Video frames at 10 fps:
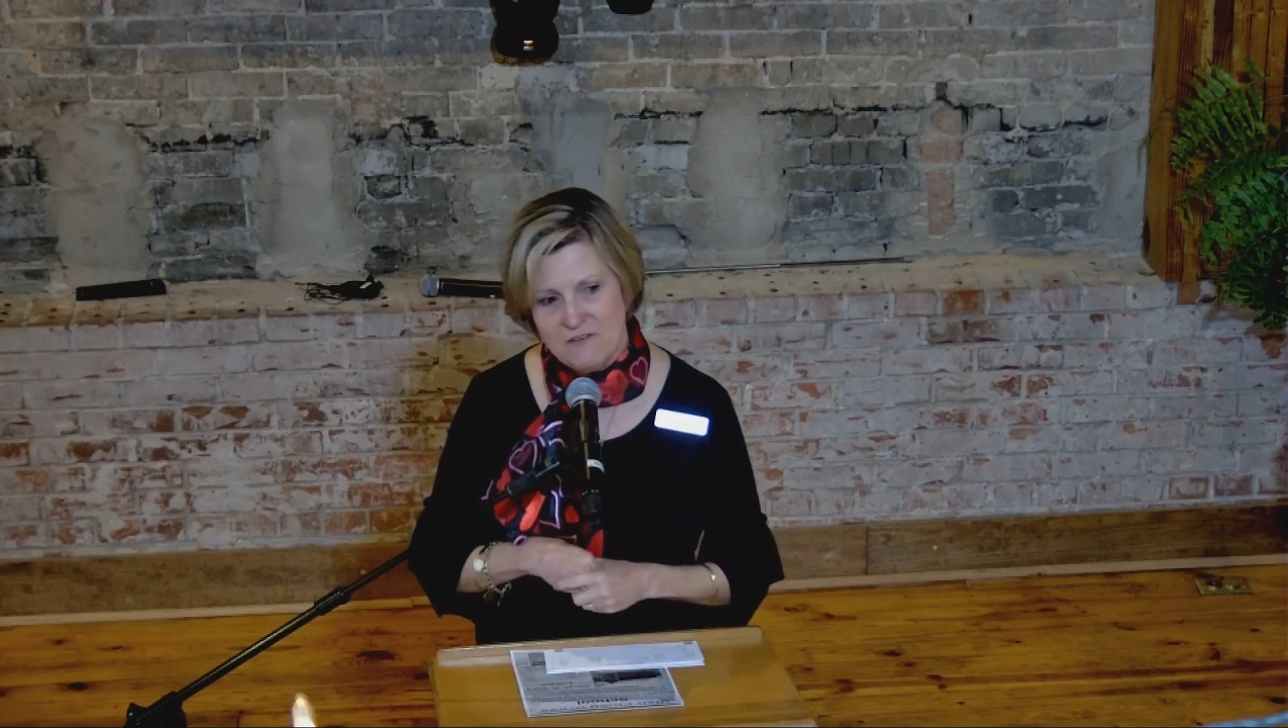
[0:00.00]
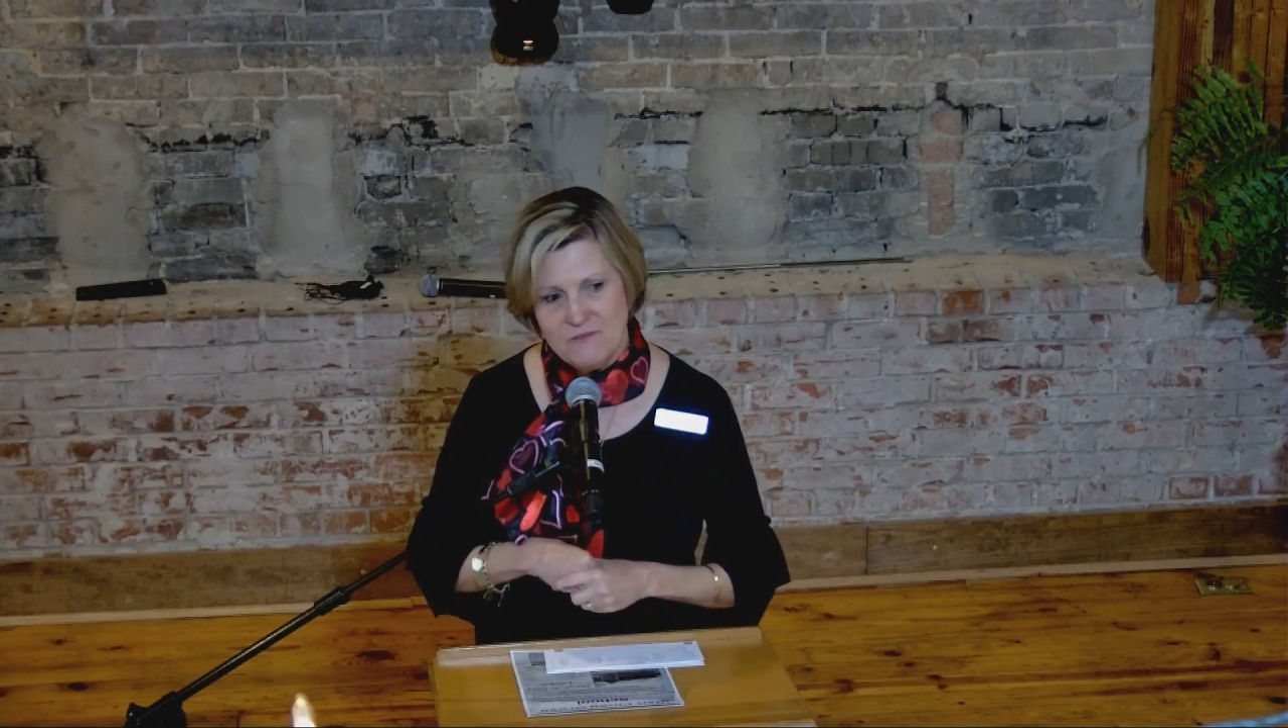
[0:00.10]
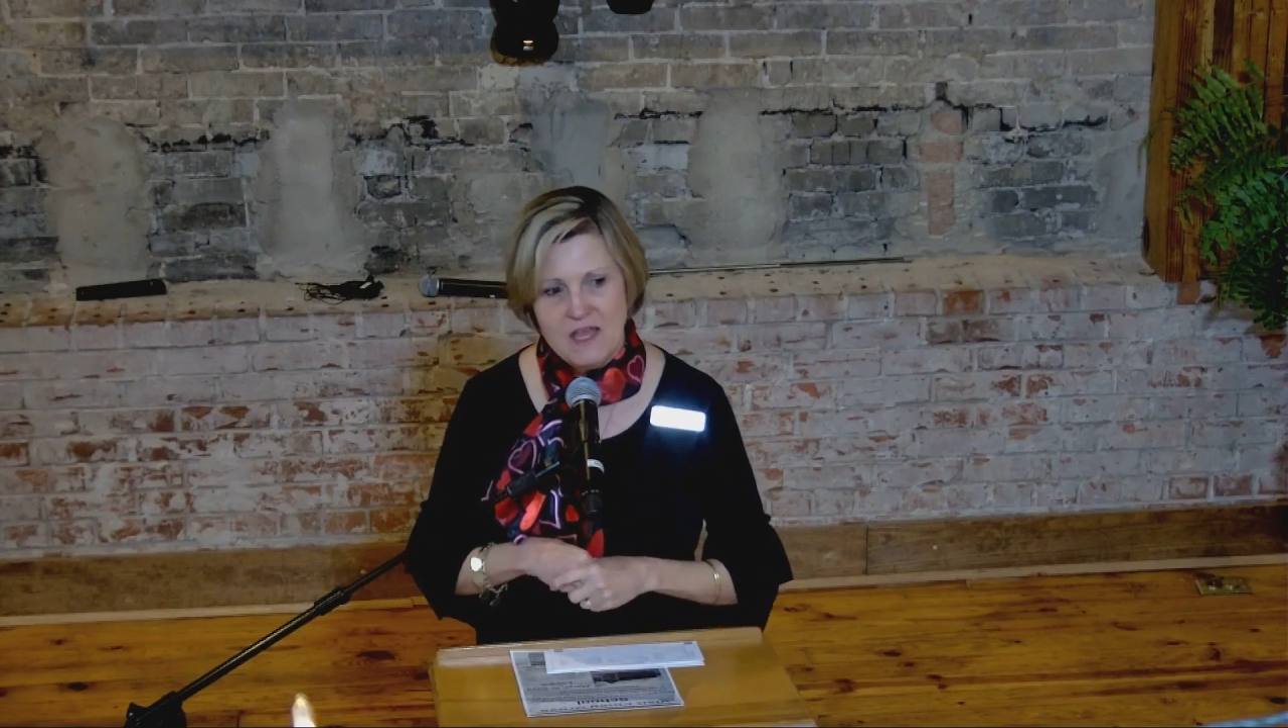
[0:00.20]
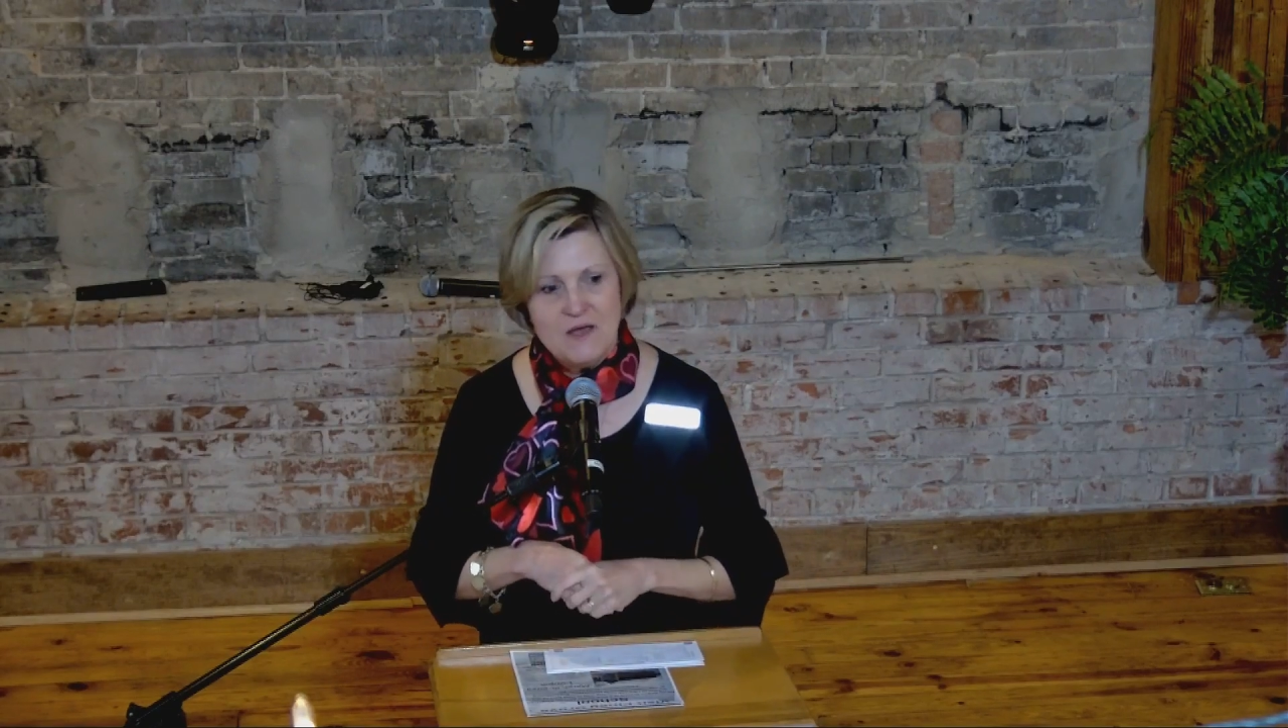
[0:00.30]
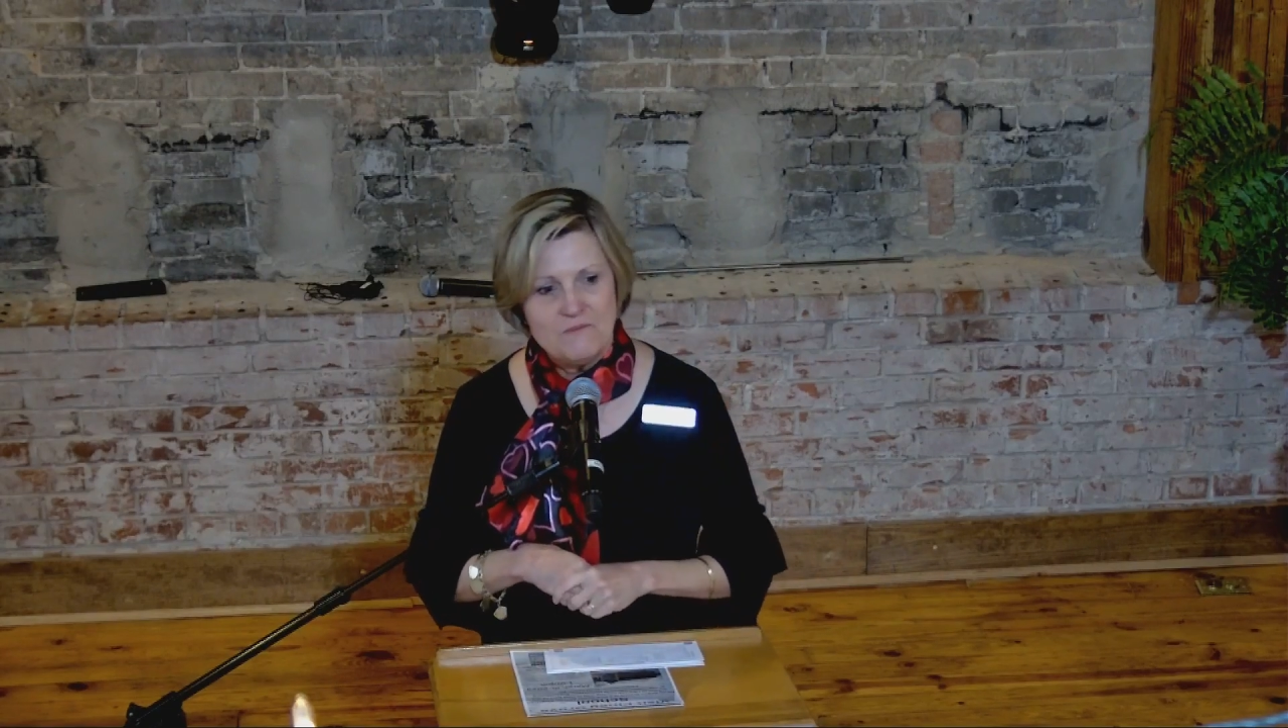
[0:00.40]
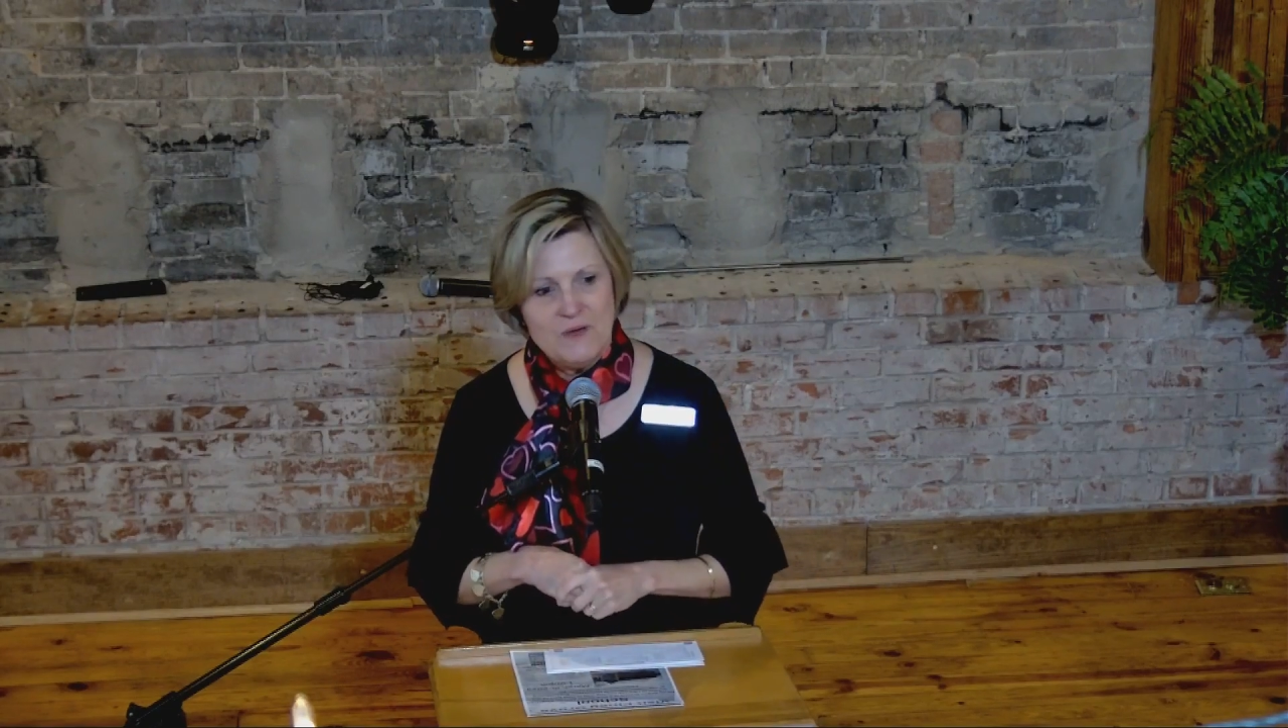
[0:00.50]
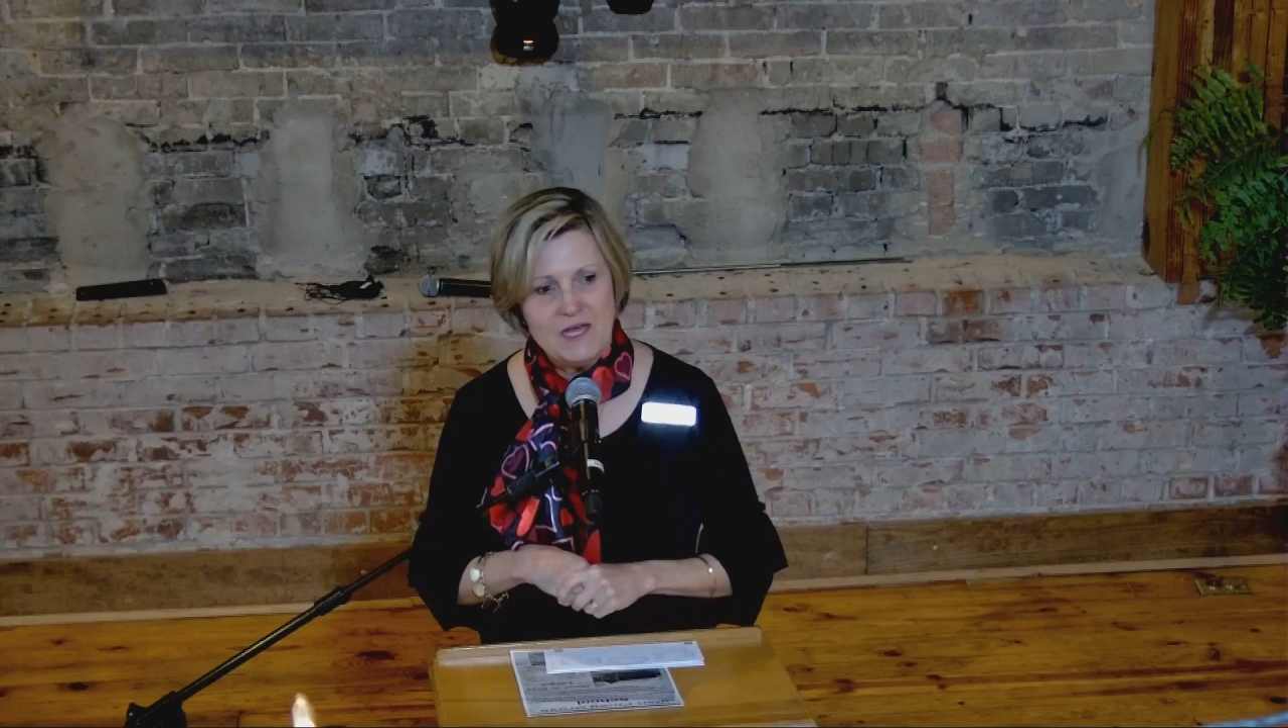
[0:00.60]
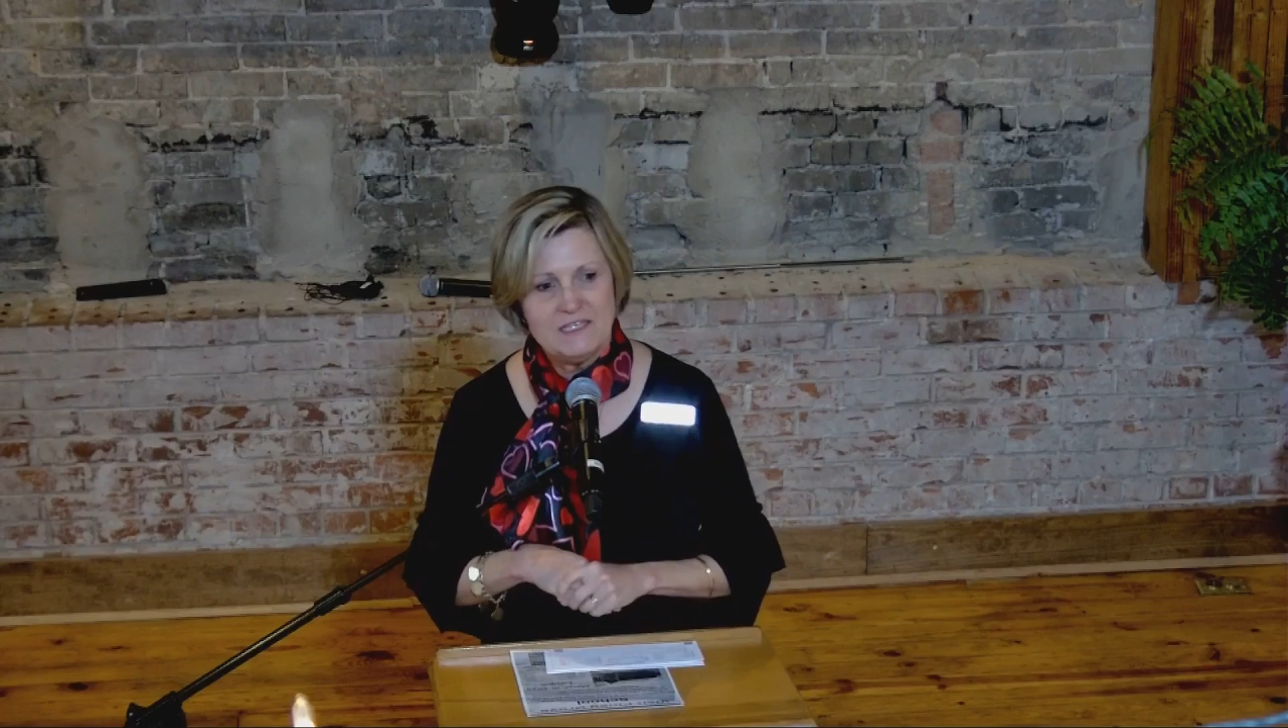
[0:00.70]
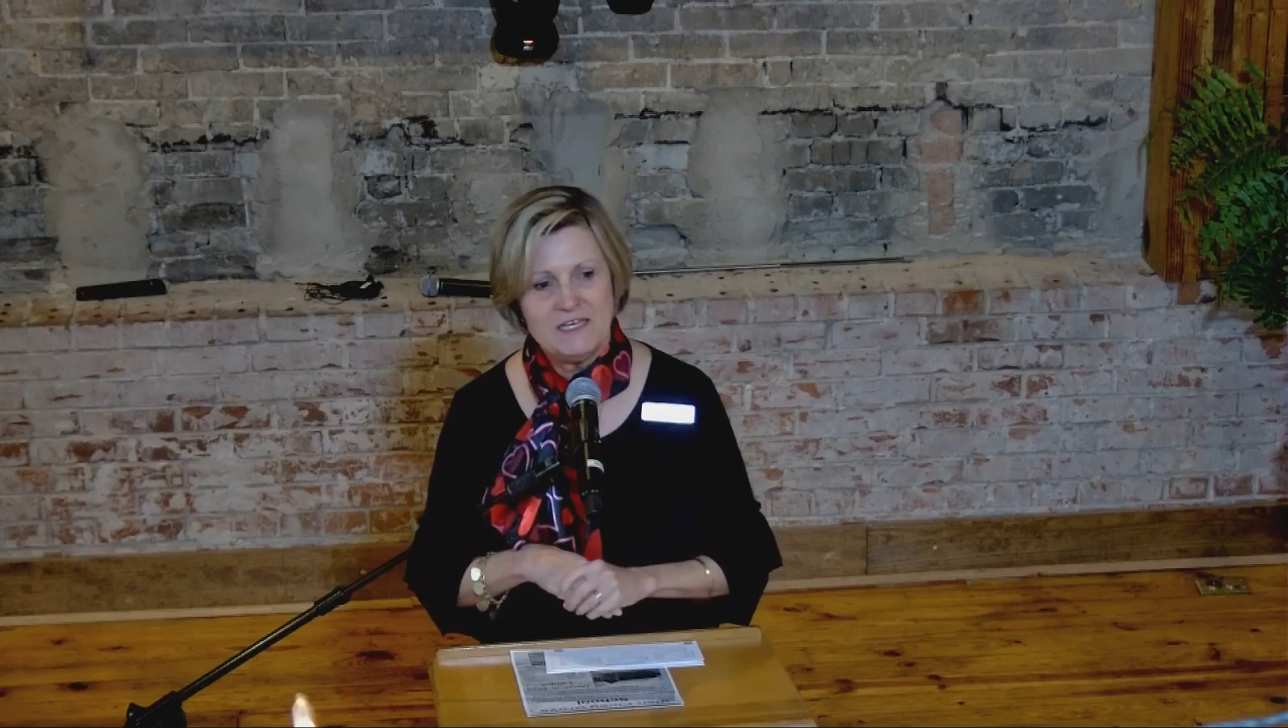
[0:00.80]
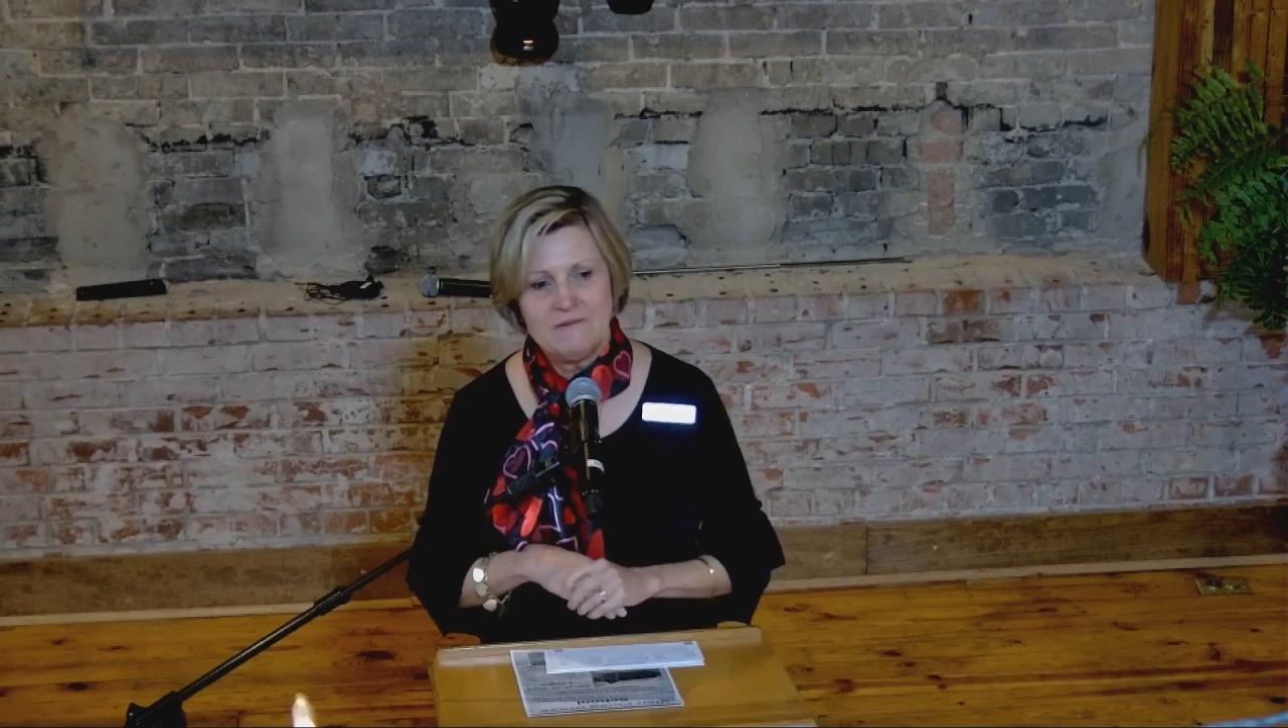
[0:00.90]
but our